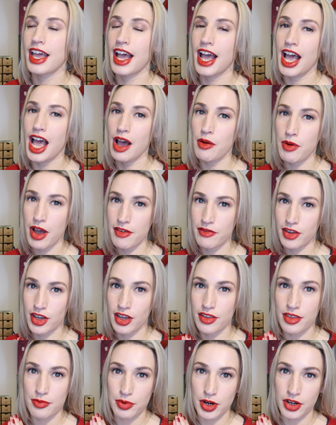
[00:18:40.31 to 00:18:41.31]

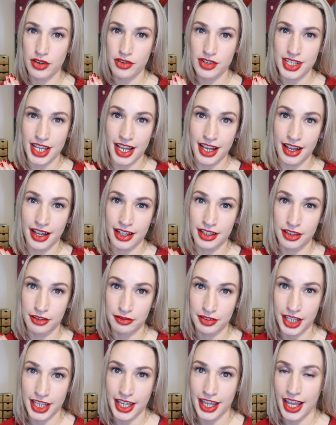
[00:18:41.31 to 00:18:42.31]
However, the products are
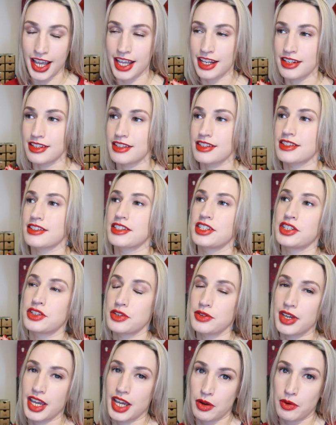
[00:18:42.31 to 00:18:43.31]
lovely and you
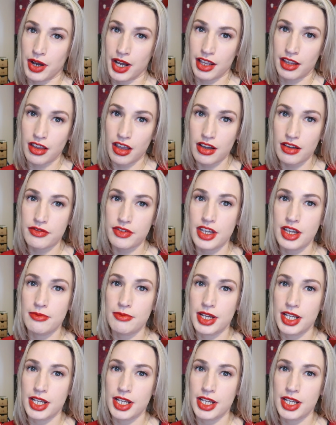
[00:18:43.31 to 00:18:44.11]
do get quite a lot of them,